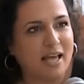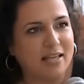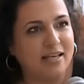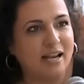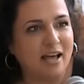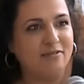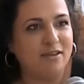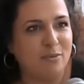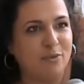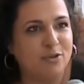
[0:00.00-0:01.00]
didn't have
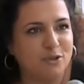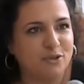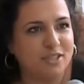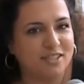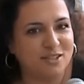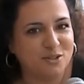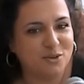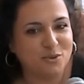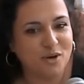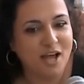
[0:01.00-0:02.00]
the opportunity
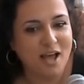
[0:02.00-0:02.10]
to